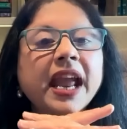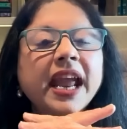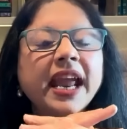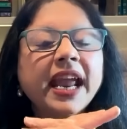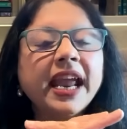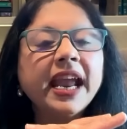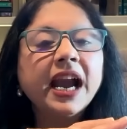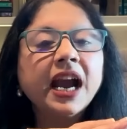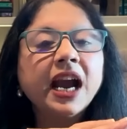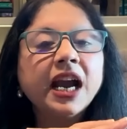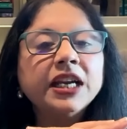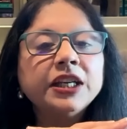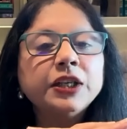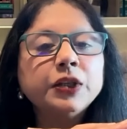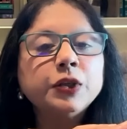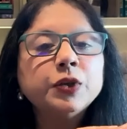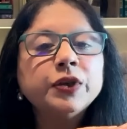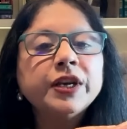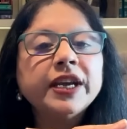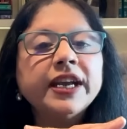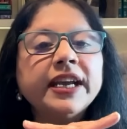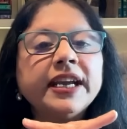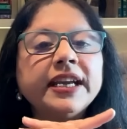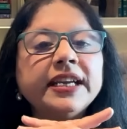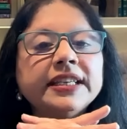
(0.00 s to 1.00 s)
AI
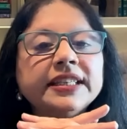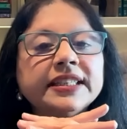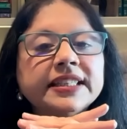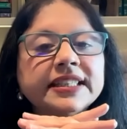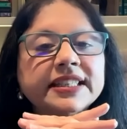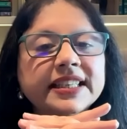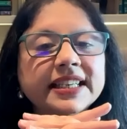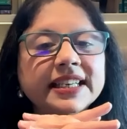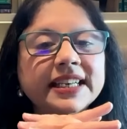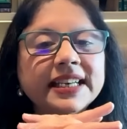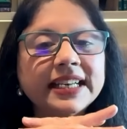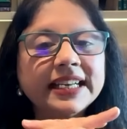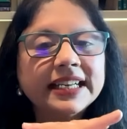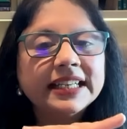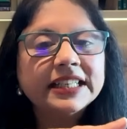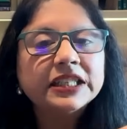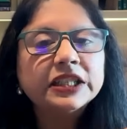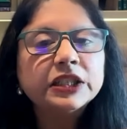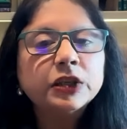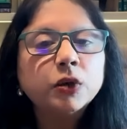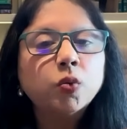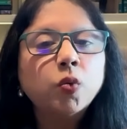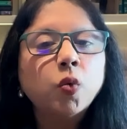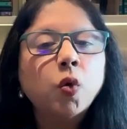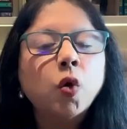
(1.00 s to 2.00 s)
today still
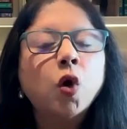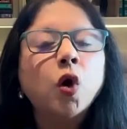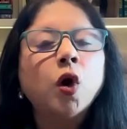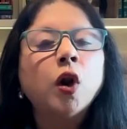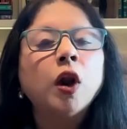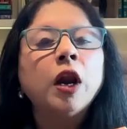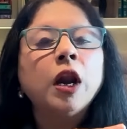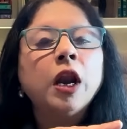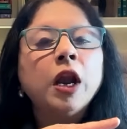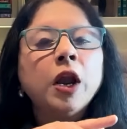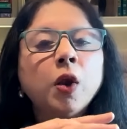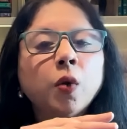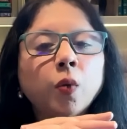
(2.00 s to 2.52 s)
hits a wall